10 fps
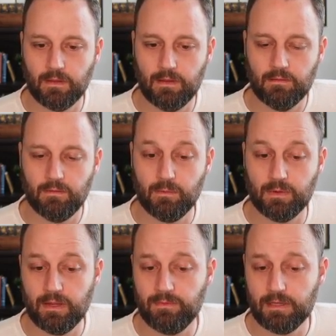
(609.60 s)
Well, we're
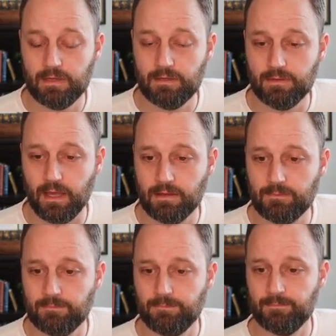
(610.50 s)
definitely going to do that.
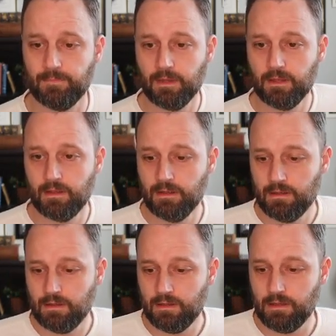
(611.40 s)
I
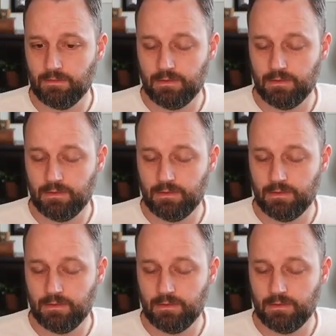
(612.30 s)
don't think he